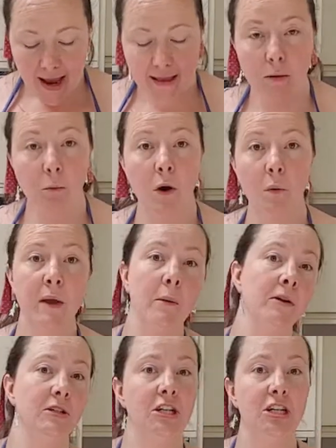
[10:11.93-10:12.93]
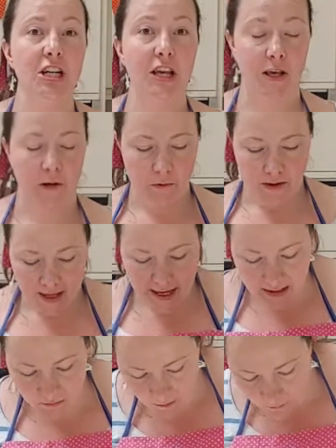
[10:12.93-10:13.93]
And then what we want to do
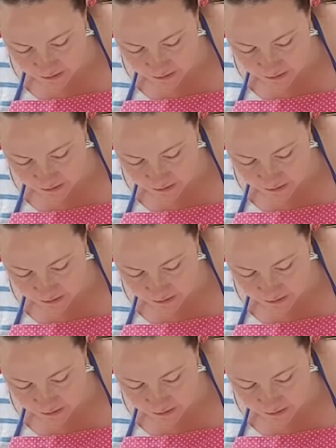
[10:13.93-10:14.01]
is we